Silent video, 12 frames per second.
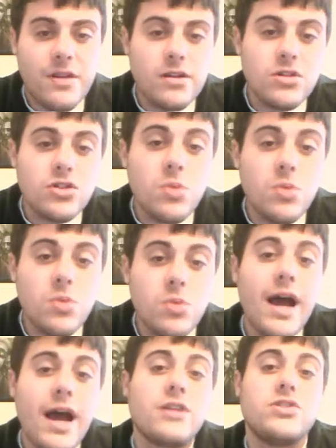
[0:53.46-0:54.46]
So where would a
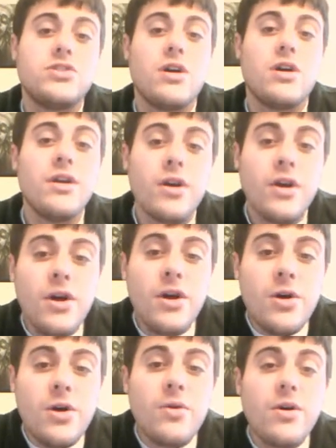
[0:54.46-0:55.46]
hacker start?
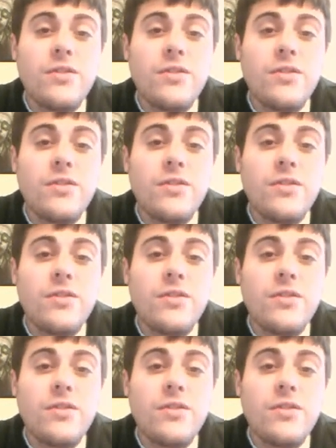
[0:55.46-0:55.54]
Well,